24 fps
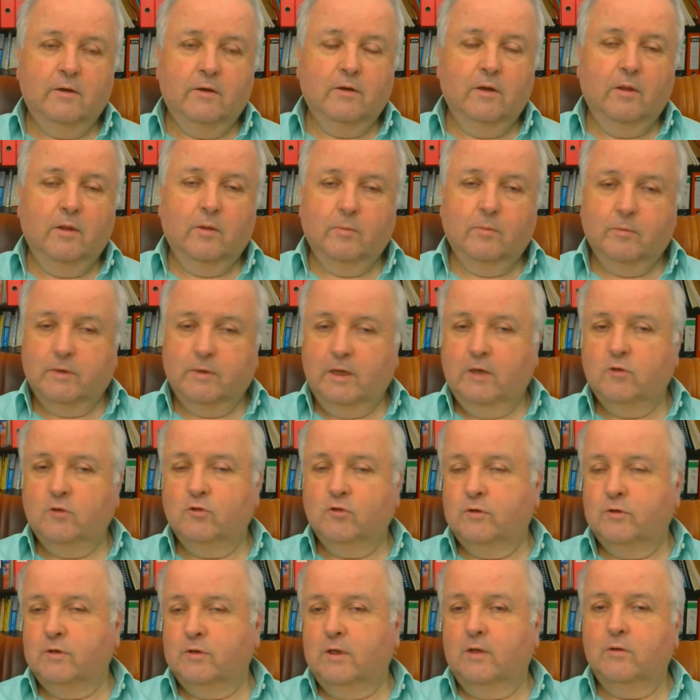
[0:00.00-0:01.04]
And the
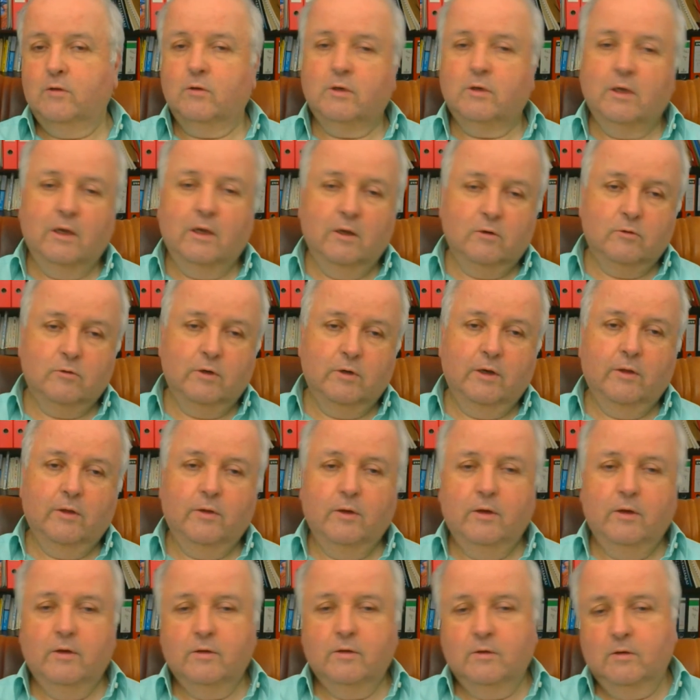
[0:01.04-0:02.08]
patient says, okay, I tried
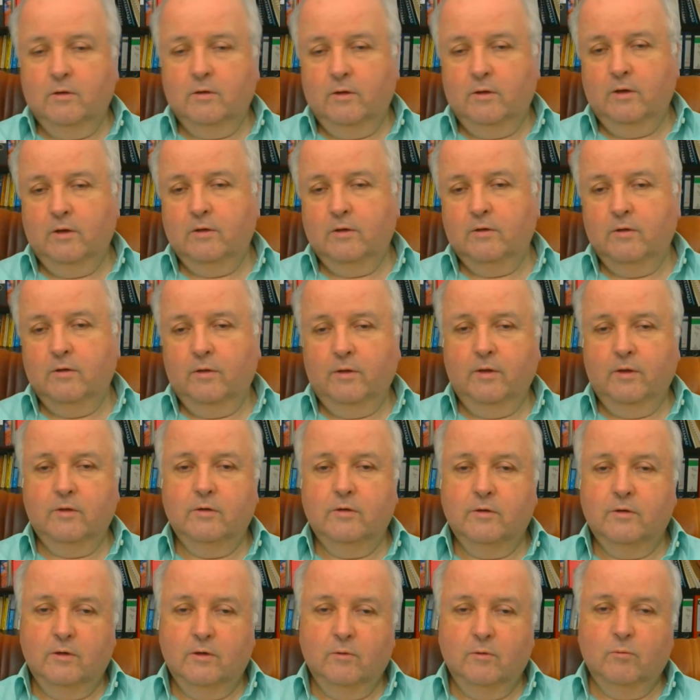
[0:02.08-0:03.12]
this and this and this,
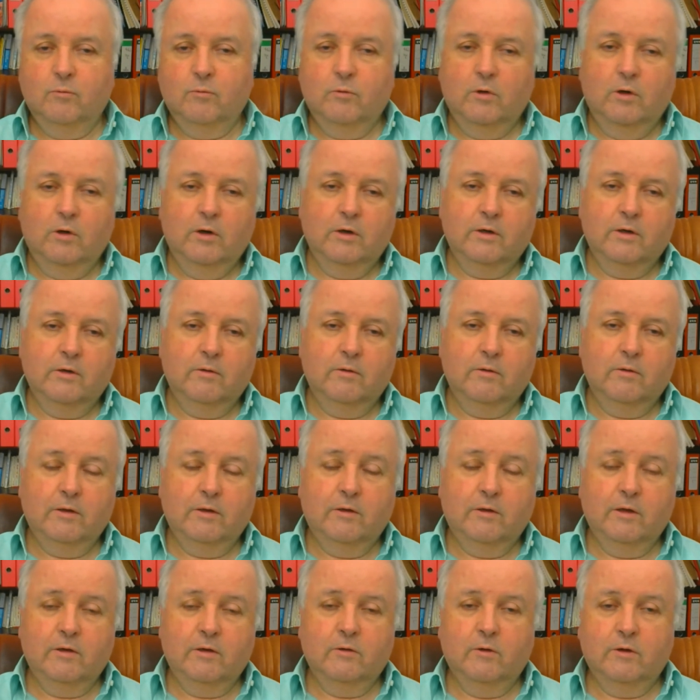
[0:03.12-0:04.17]
it didn't work, and
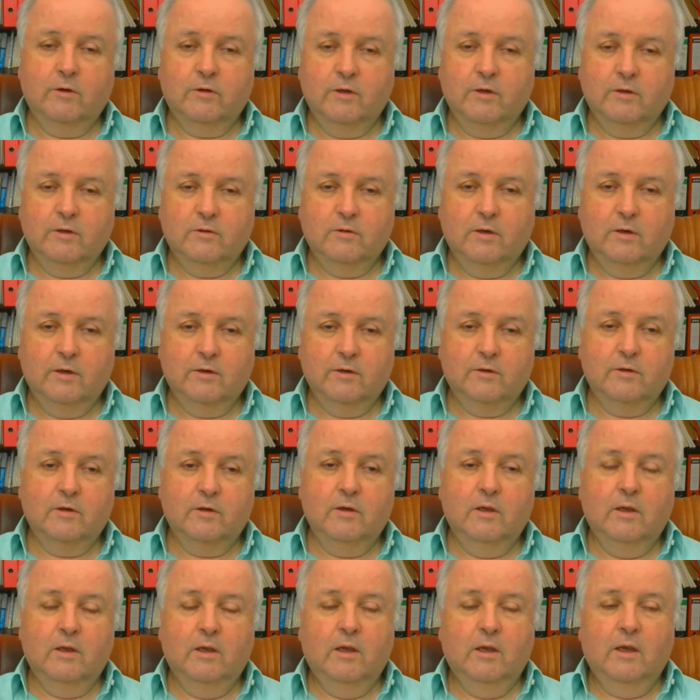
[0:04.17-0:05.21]
etc., etc. And said,
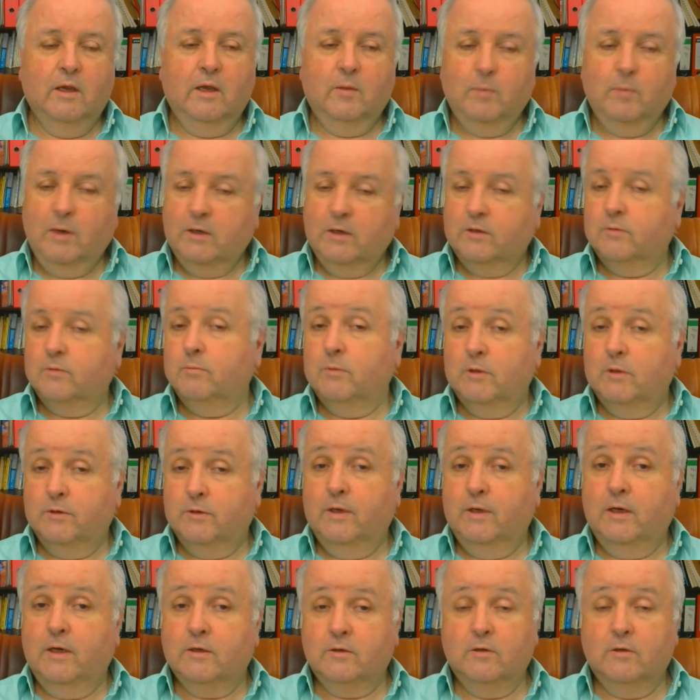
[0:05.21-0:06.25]
and Milton
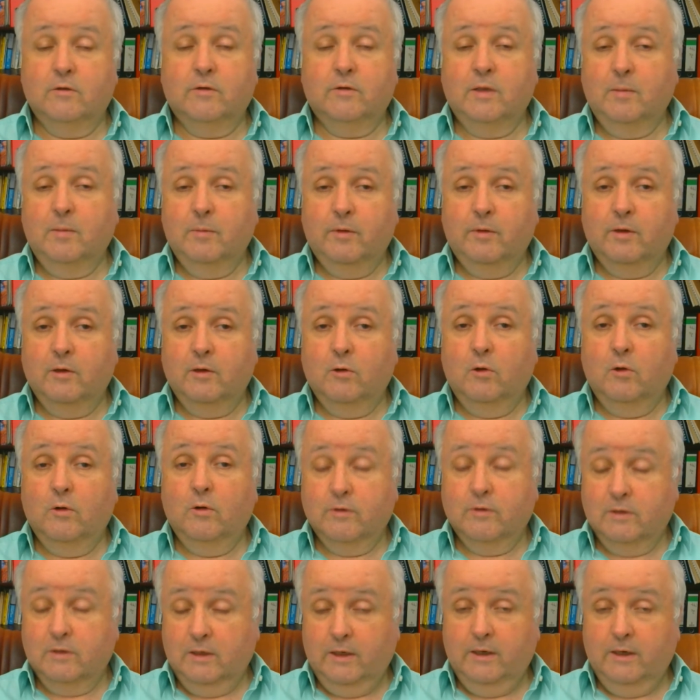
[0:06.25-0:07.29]
Erickson said something along
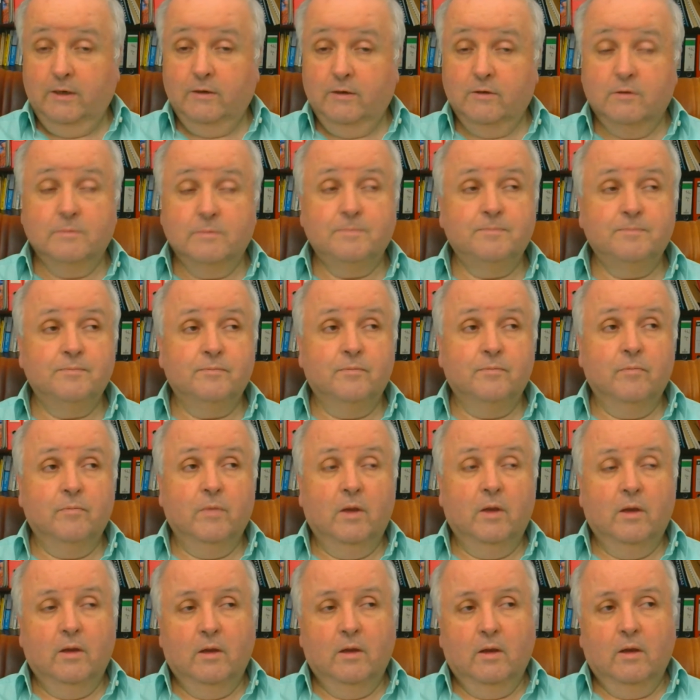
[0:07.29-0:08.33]
the lines,
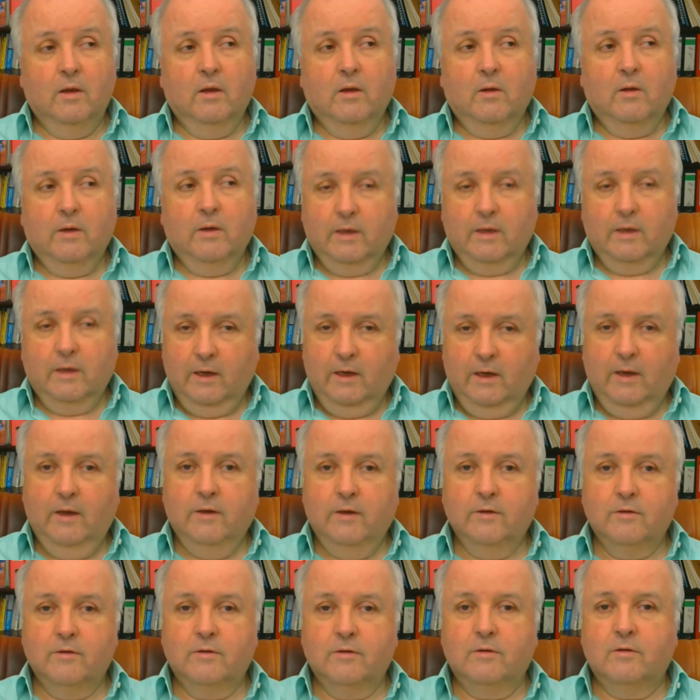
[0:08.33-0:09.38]

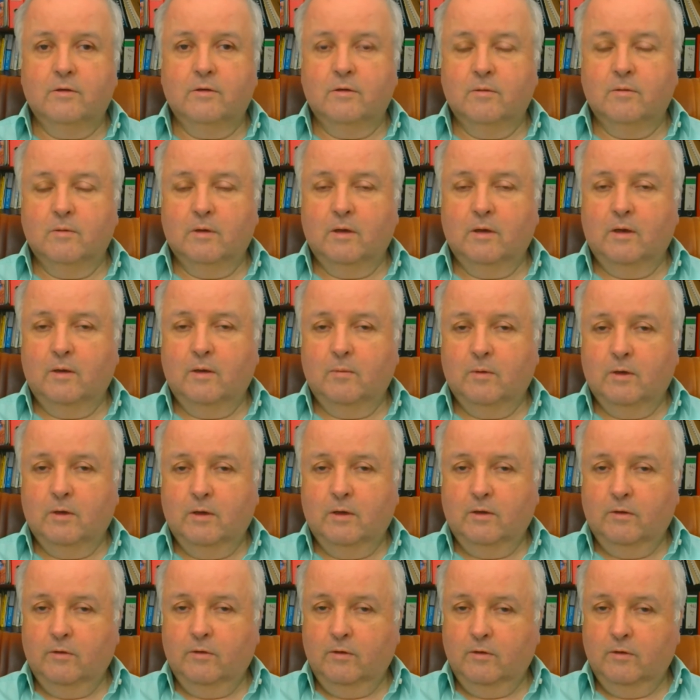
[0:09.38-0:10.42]
yes,
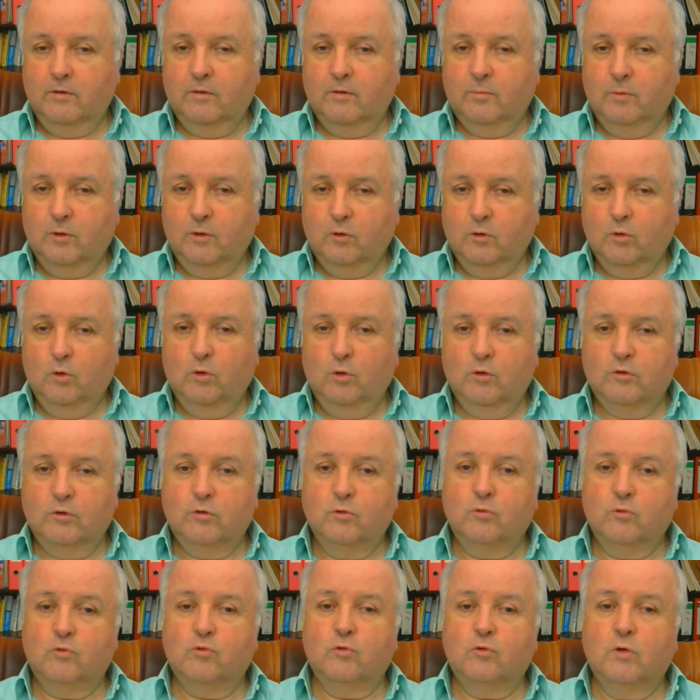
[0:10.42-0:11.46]
this is because you
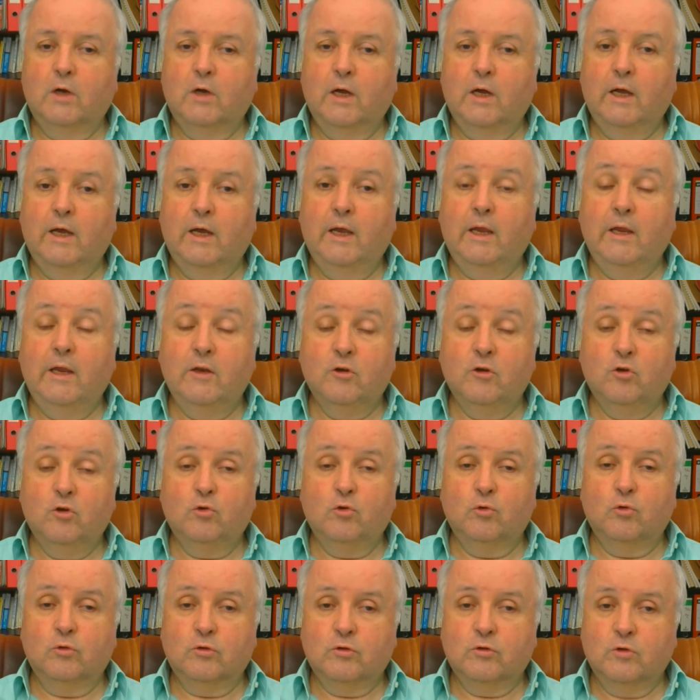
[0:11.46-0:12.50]
tried
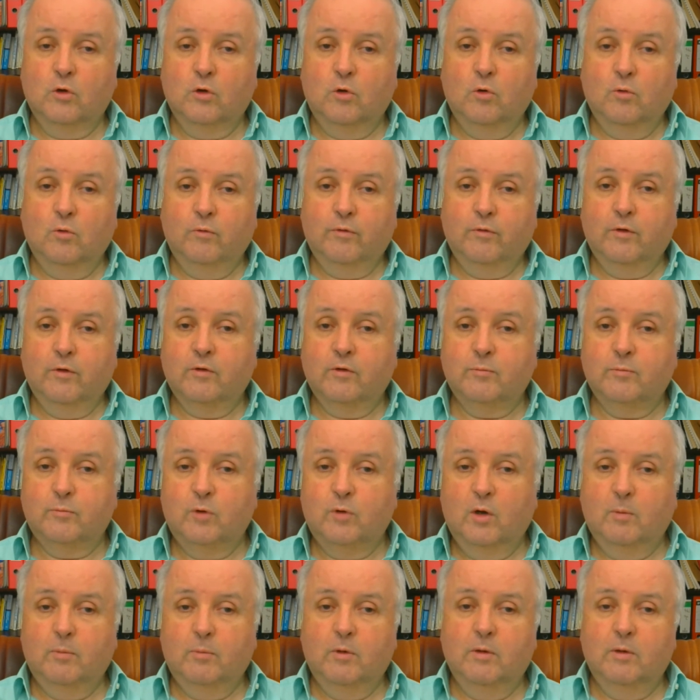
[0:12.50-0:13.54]
to solve this
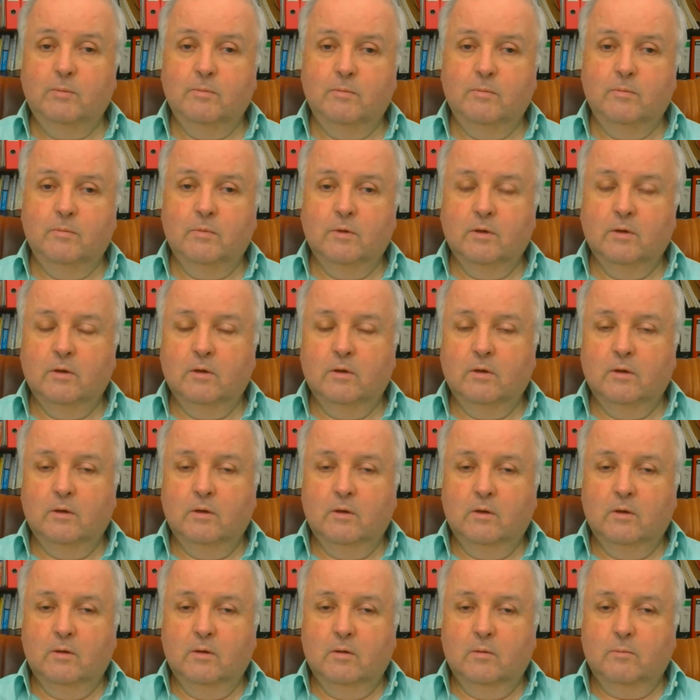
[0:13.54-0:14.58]
problem
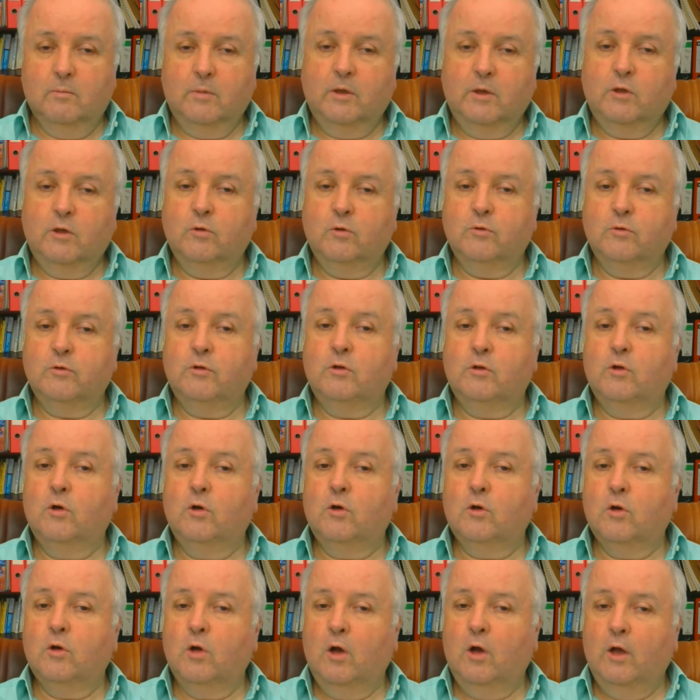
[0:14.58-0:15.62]
by using your
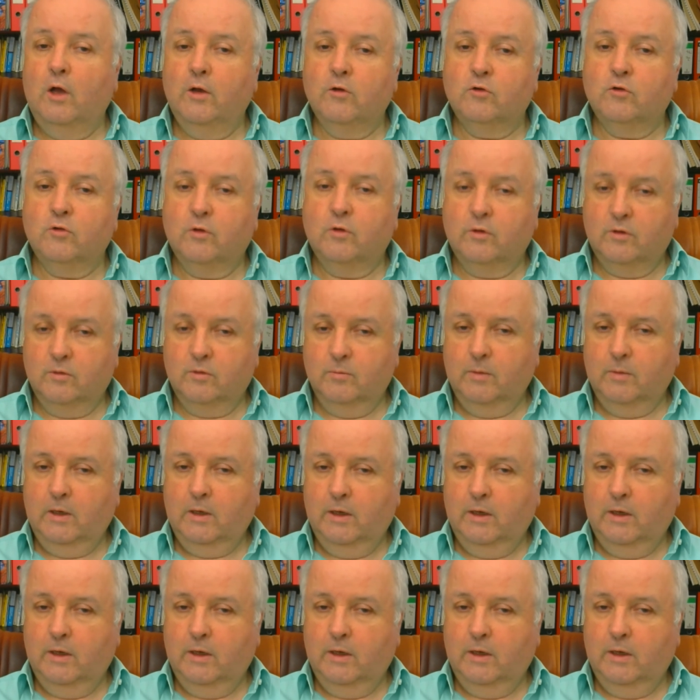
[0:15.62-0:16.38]
conscious mind.